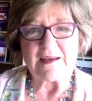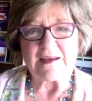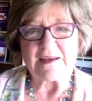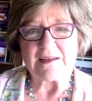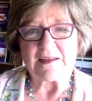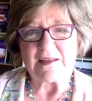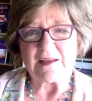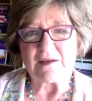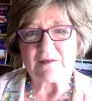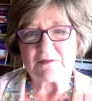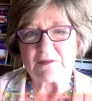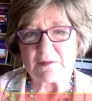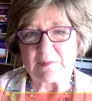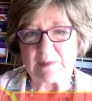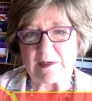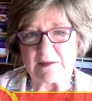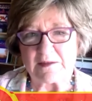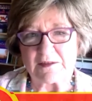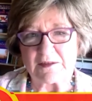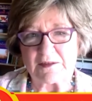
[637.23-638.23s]
I loved
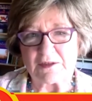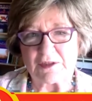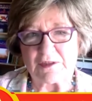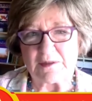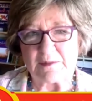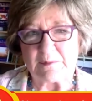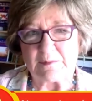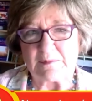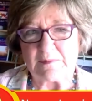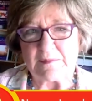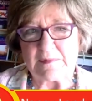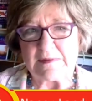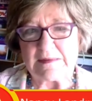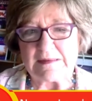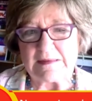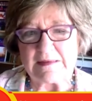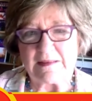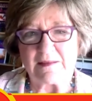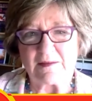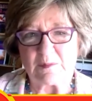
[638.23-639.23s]
about Jim
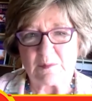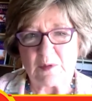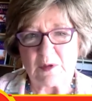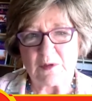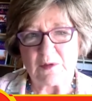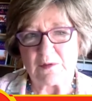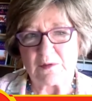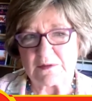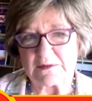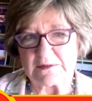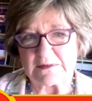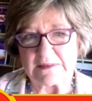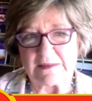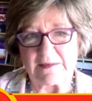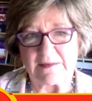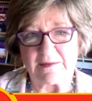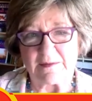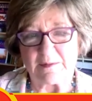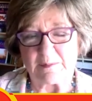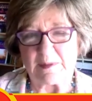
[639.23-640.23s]
the most
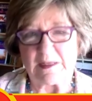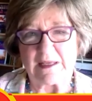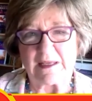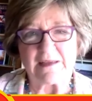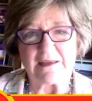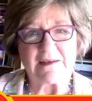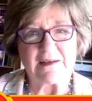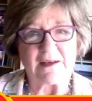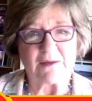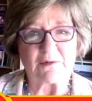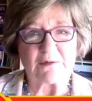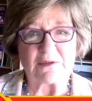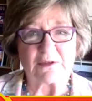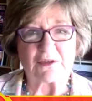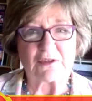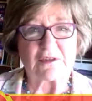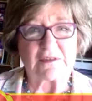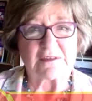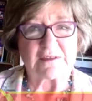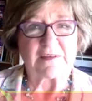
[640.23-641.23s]
in the beginning
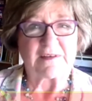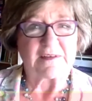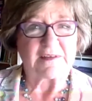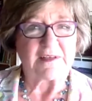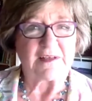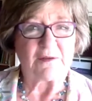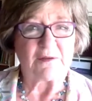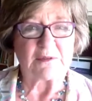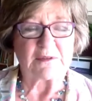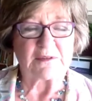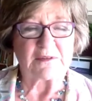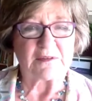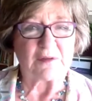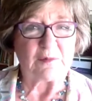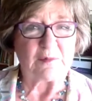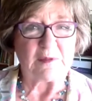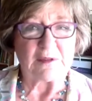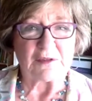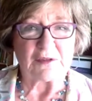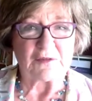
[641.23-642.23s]
was just that he was so
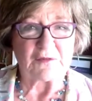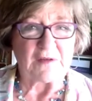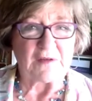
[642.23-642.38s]
much